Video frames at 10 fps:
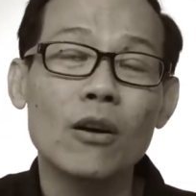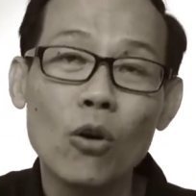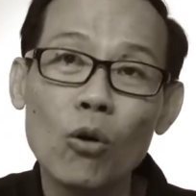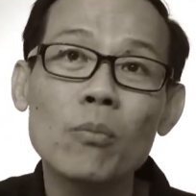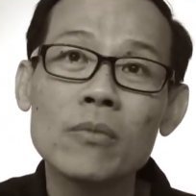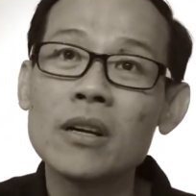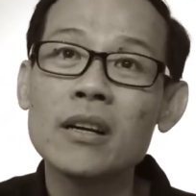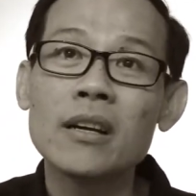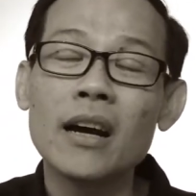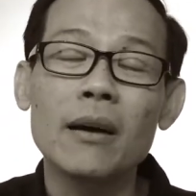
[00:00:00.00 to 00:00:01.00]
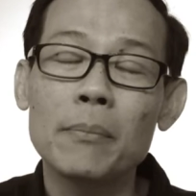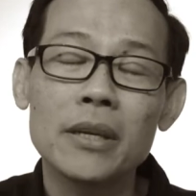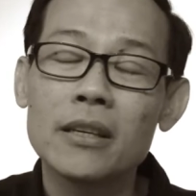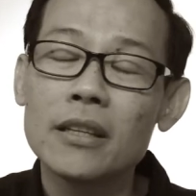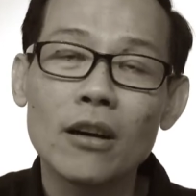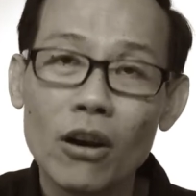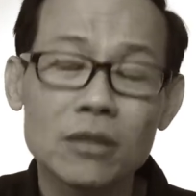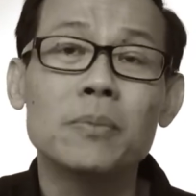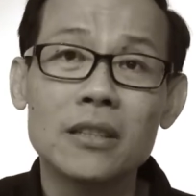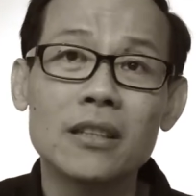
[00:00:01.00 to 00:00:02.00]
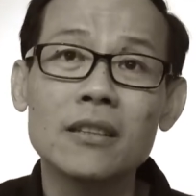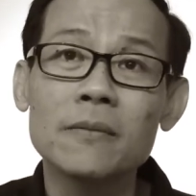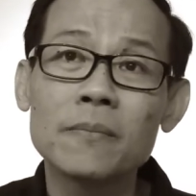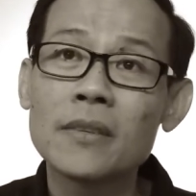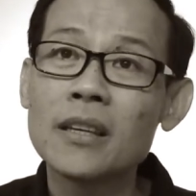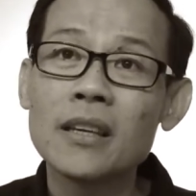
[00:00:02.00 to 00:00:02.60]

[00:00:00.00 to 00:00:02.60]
home, in the hospital.